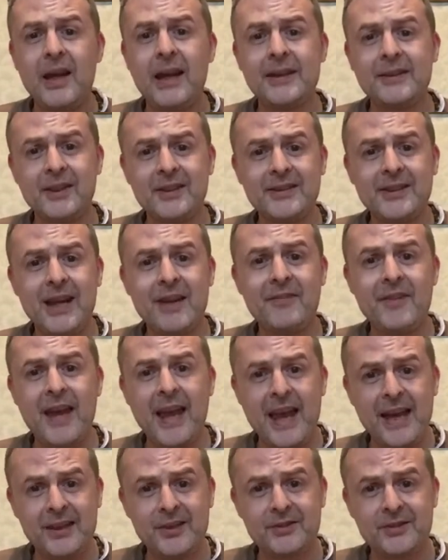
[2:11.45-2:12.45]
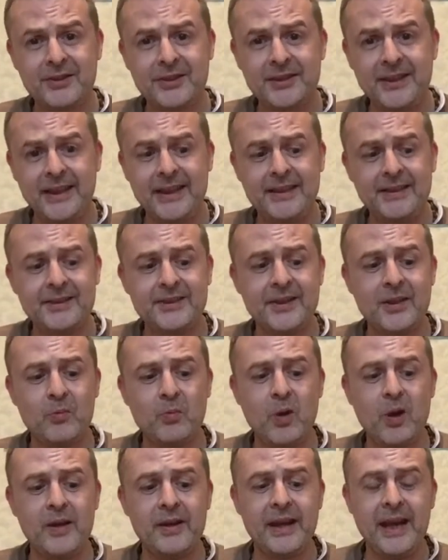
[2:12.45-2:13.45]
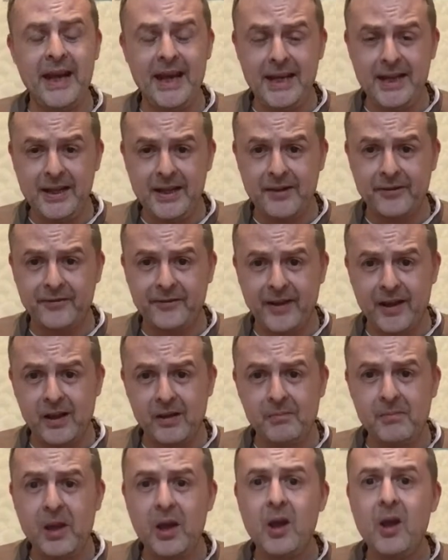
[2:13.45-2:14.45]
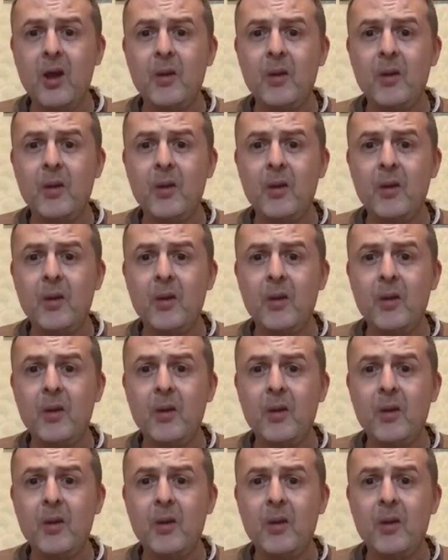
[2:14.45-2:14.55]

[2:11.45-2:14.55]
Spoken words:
It does have extra scenes that weren't in the film,